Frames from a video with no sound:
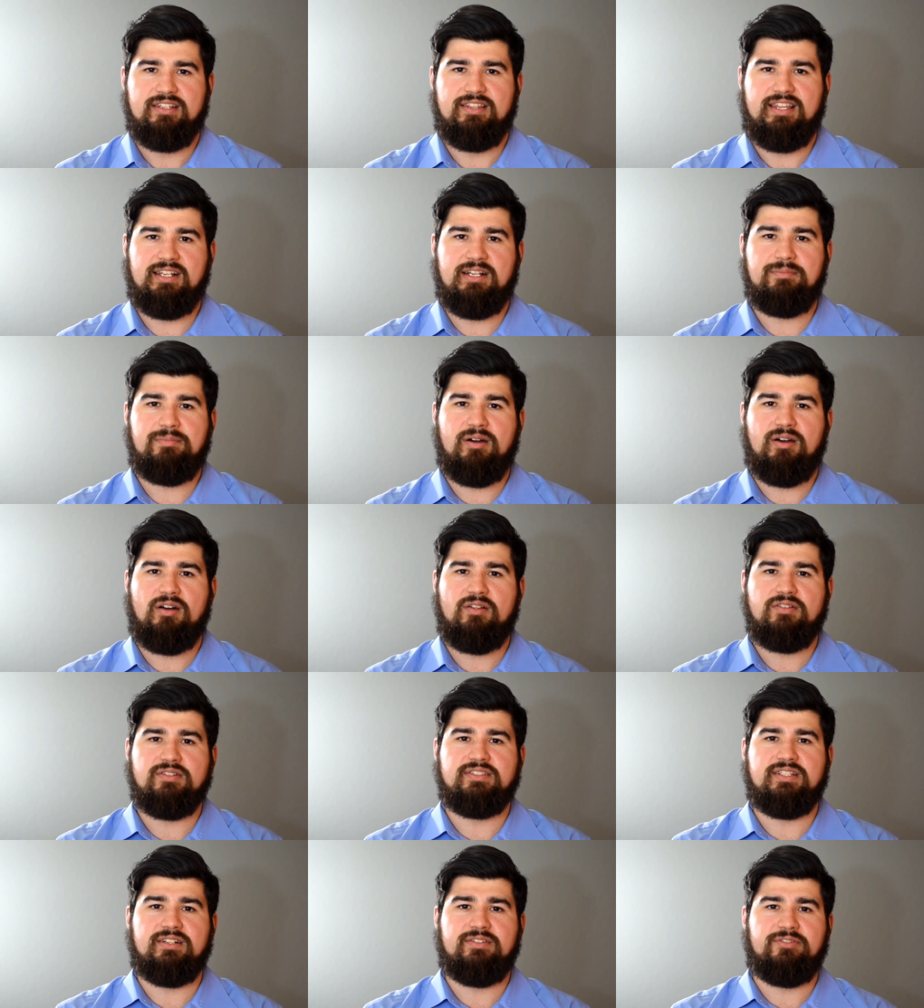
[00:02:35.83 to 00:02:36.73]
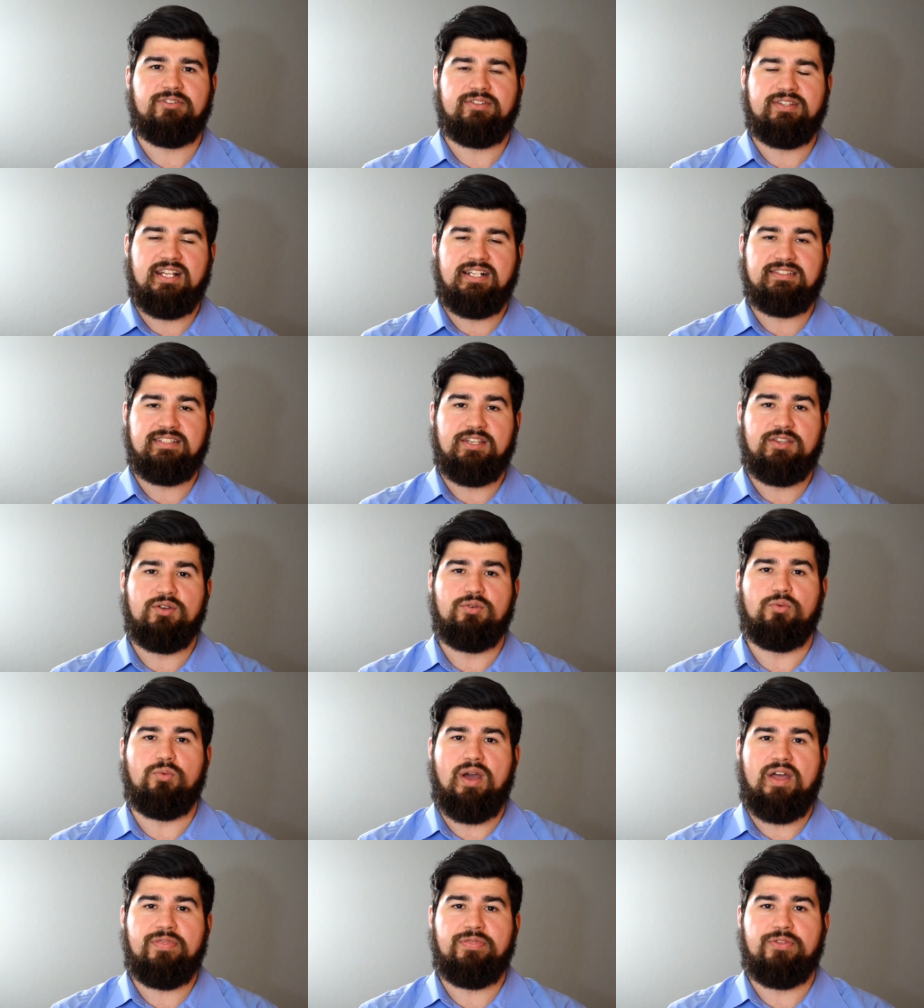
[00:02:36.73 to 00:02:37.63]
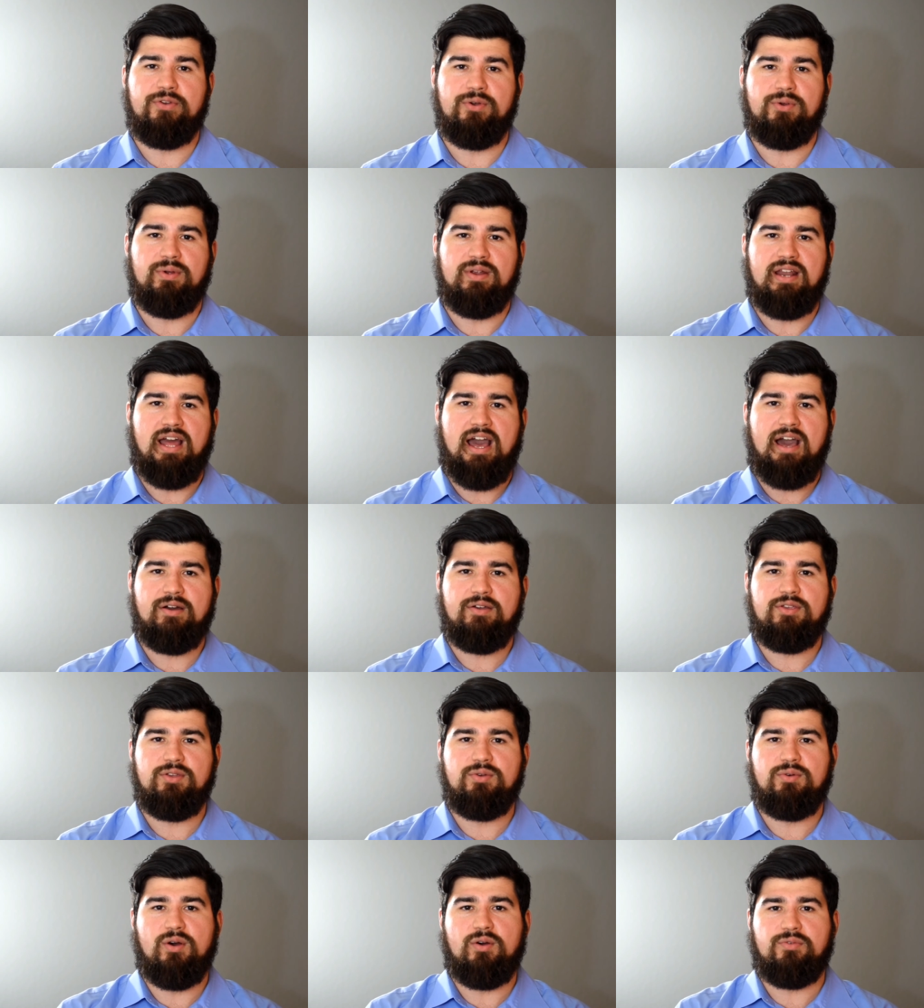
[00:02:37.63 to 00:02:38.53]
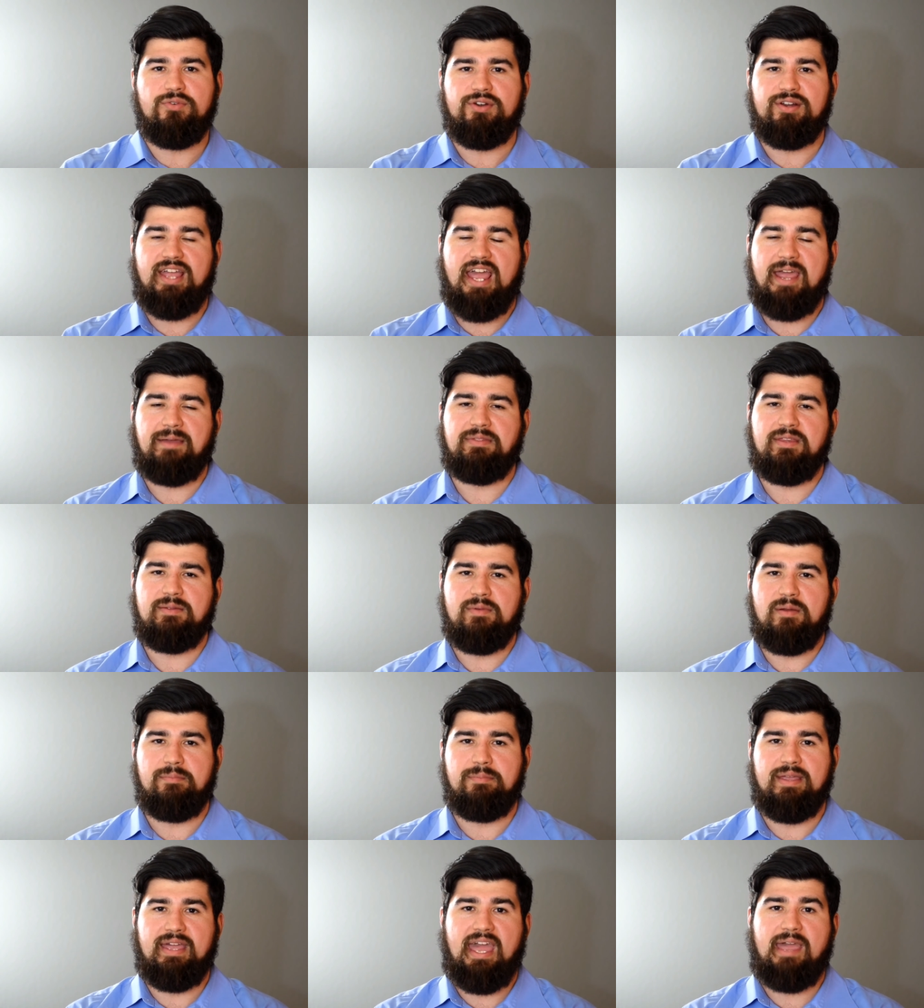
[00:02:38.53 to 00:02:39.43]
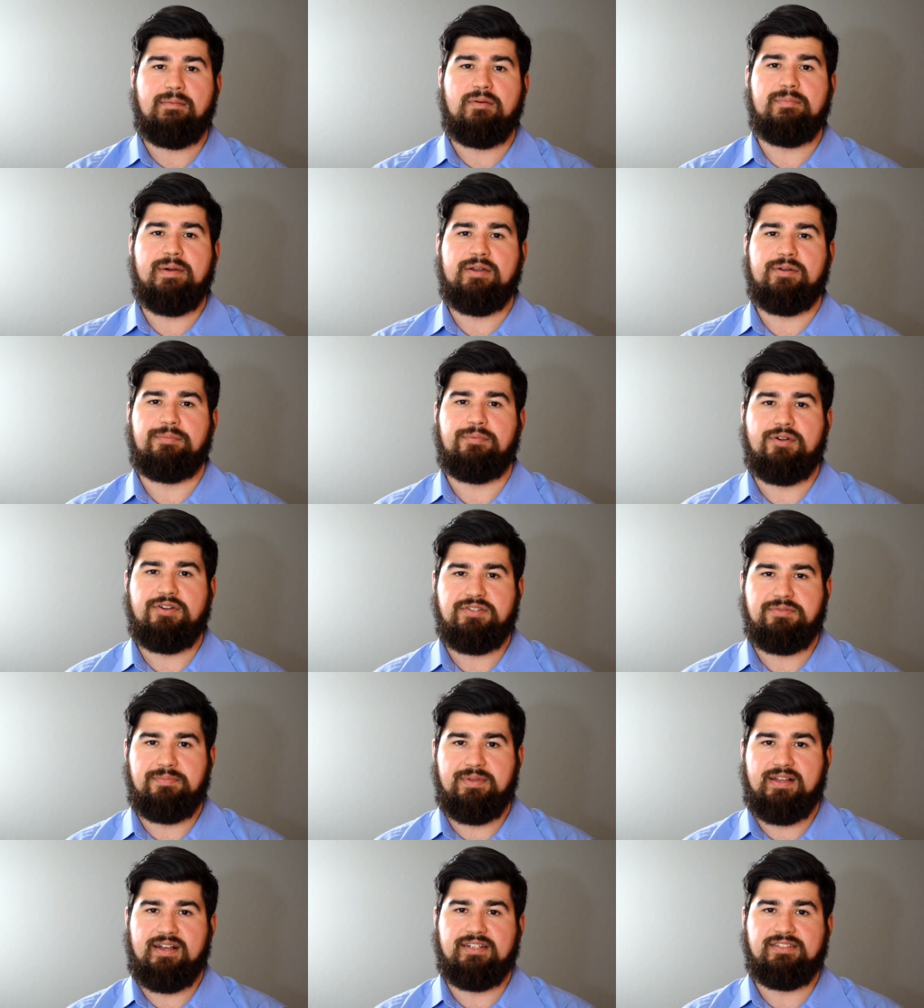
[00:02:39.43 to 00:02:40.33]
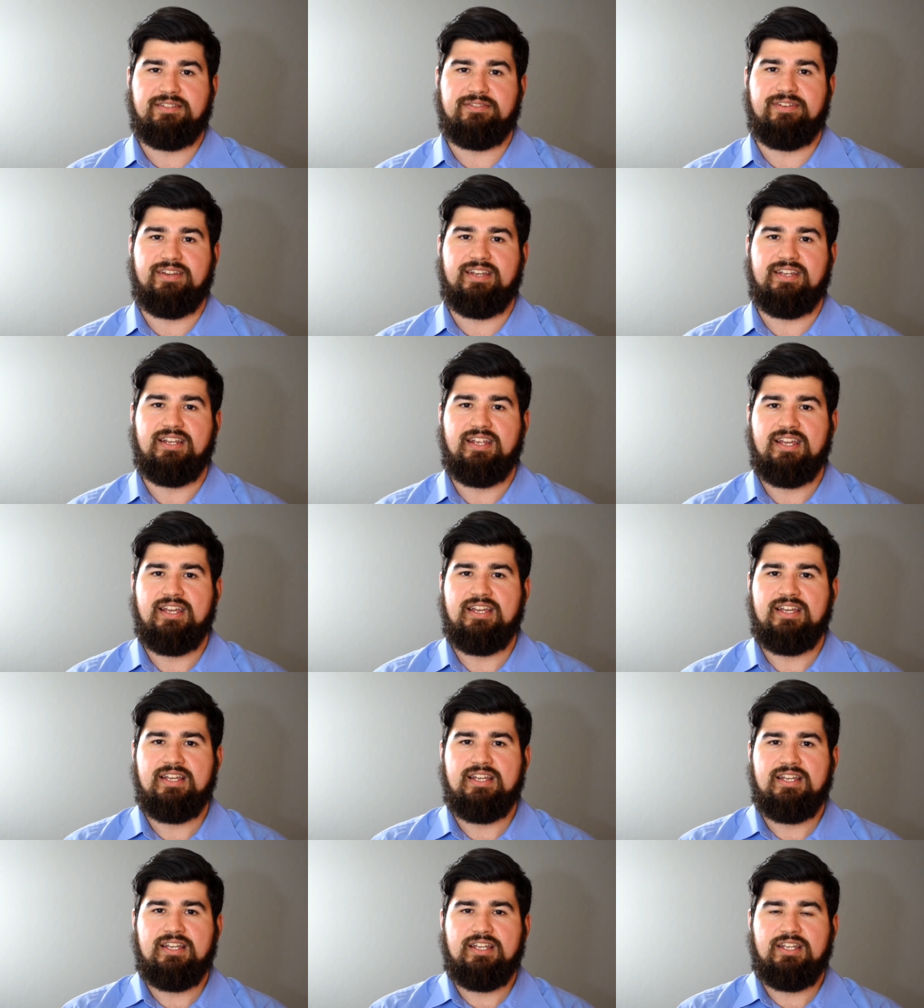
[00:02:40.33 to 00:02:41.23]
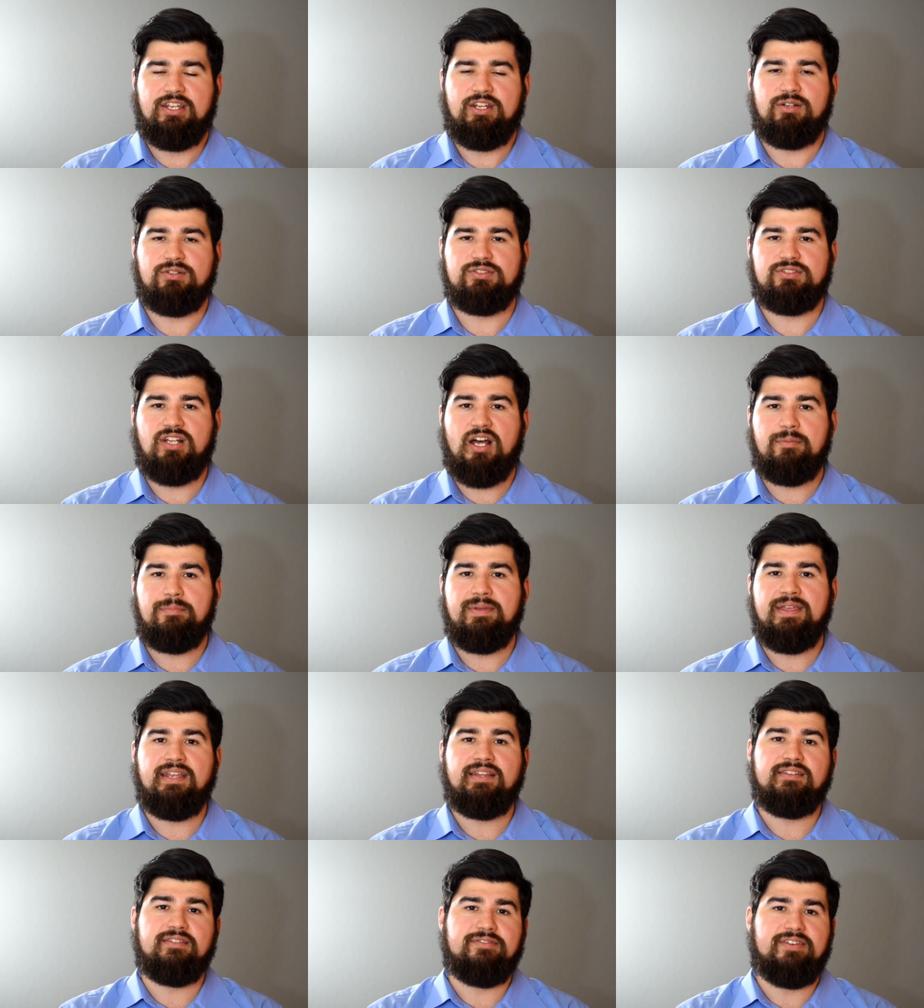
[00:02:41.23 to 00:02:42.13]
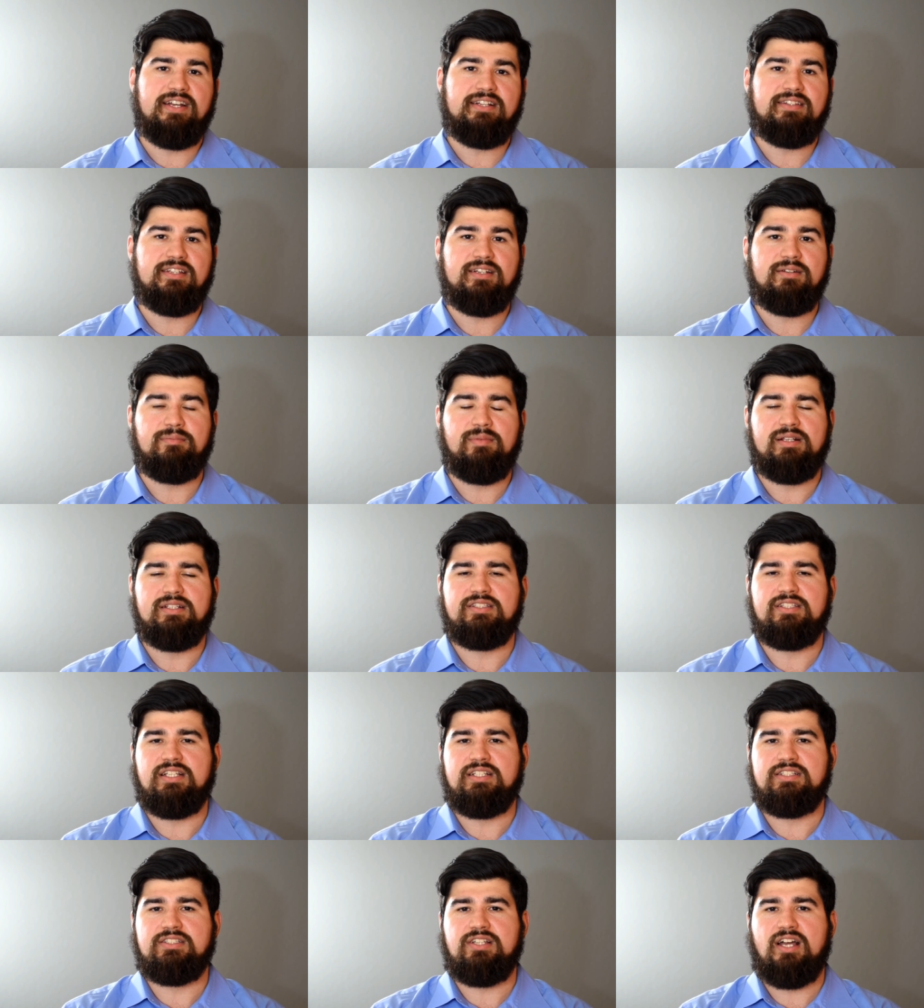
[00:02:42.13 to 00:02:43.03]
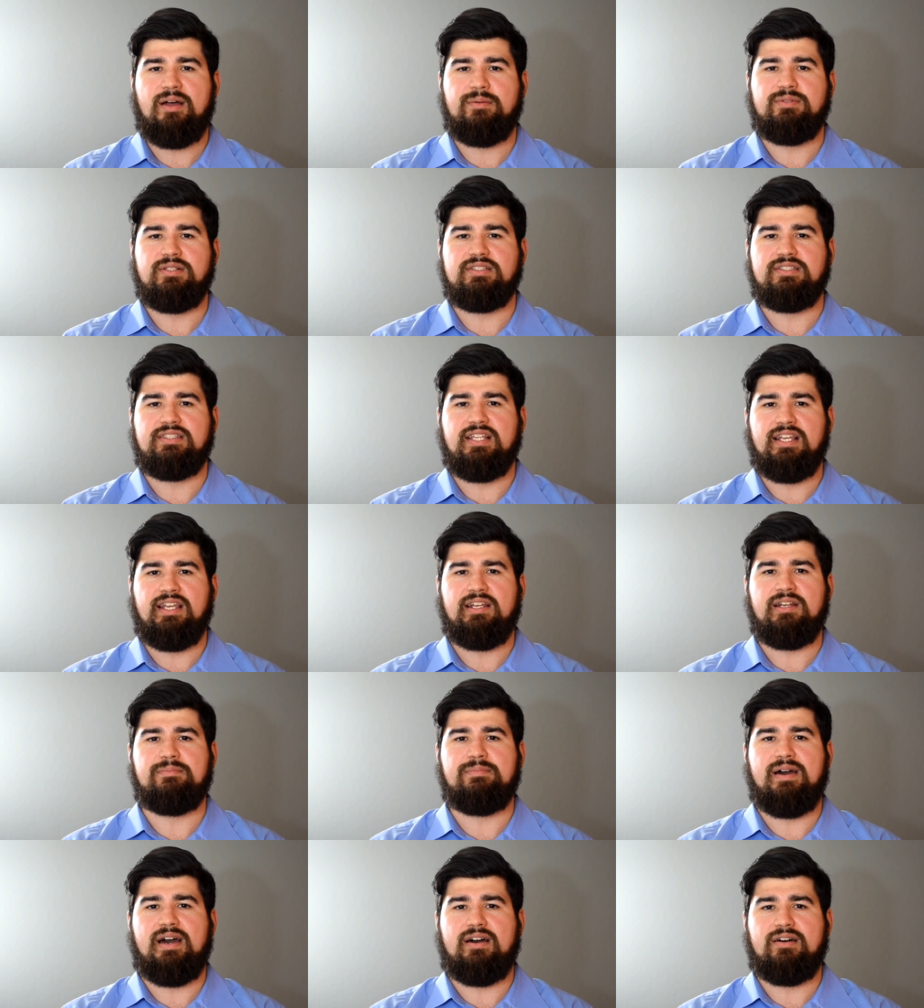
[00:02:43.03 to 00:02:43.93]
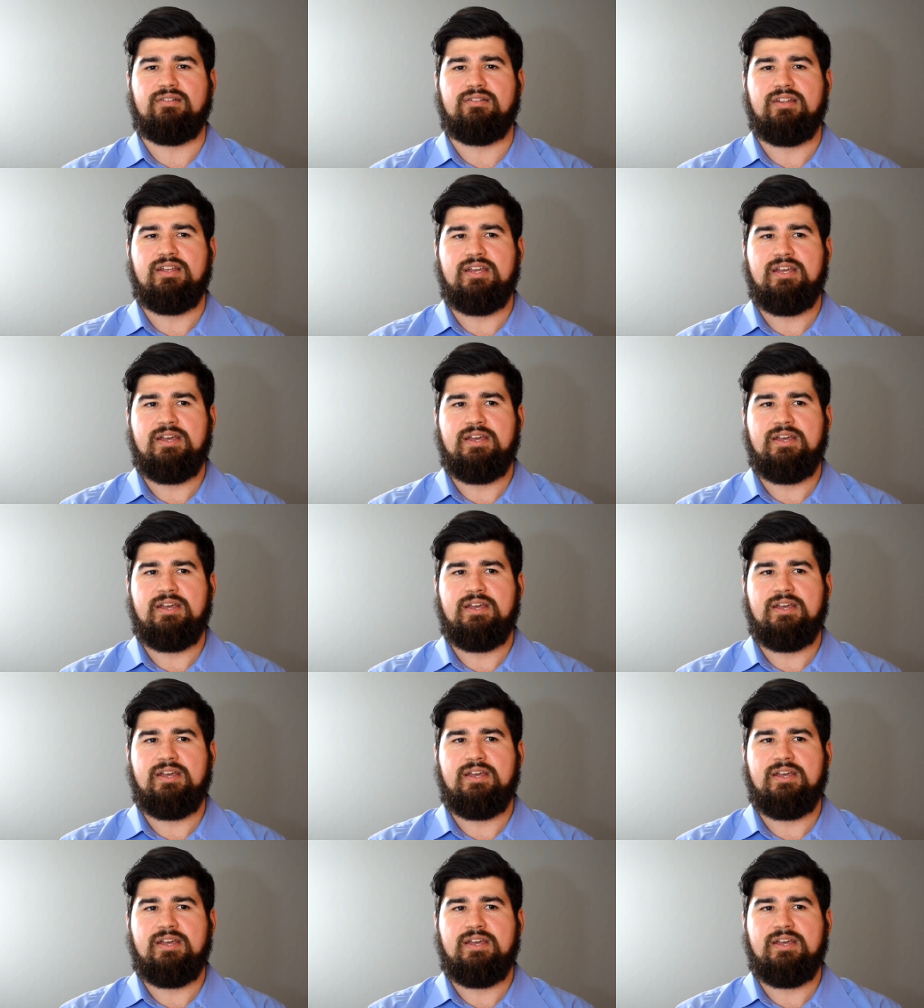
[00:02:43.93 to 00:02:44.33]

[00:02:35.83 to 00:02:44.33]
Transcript: Think about all those different things that you went through and how you overcame them and became a better person because of it you know, stop being the victim and, and stop just thinking about